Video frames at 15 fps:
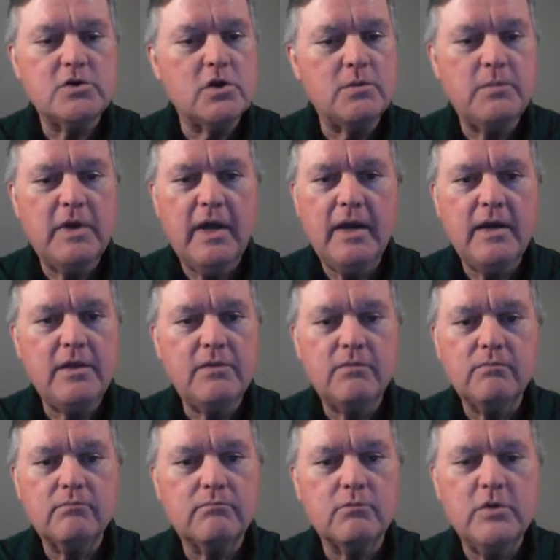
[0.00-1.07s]
Shouldn't be any
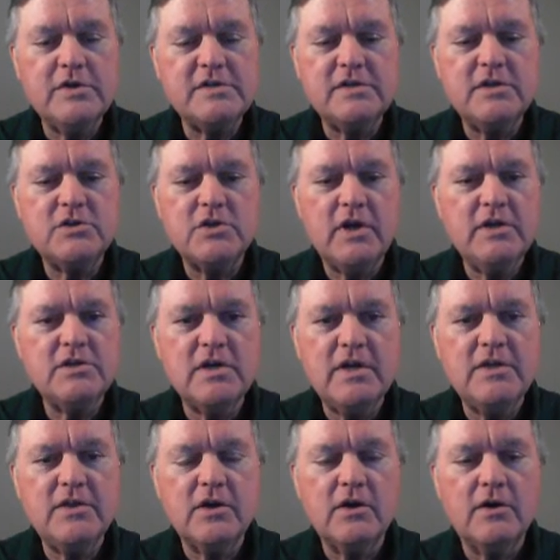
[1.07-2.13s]
reason to change
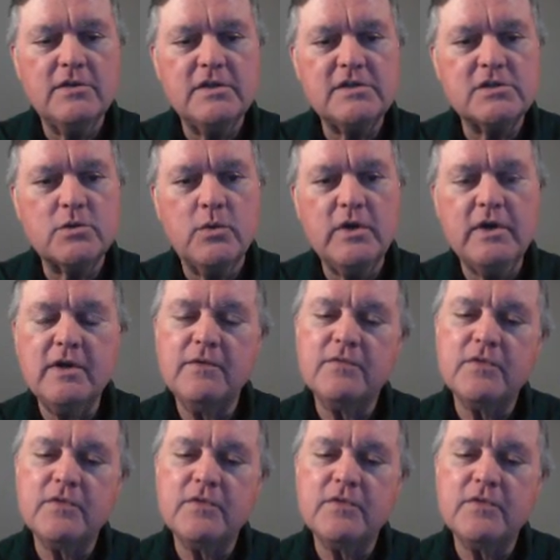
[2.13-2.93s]
anything on this screen.